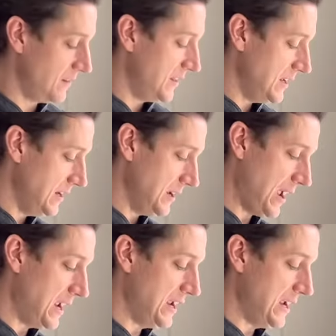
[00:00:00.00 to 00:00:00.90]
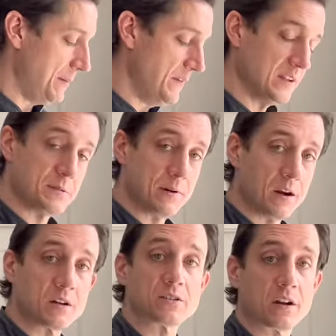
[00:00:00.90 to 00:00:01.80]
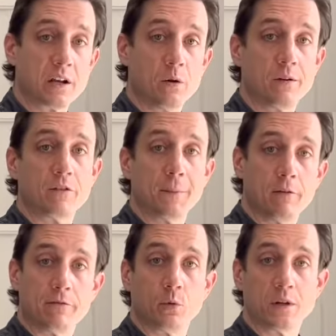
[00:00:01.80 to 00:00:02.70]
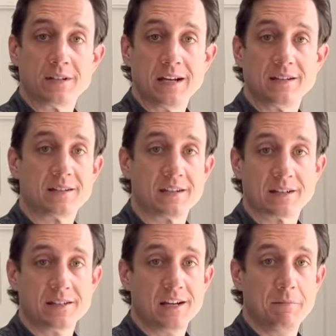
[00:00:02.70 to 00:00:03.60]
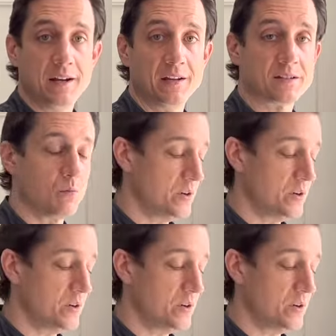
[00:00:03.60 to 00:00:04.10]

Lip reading: The ham and the asparagus are going to go in for about 14 to 16 minutes.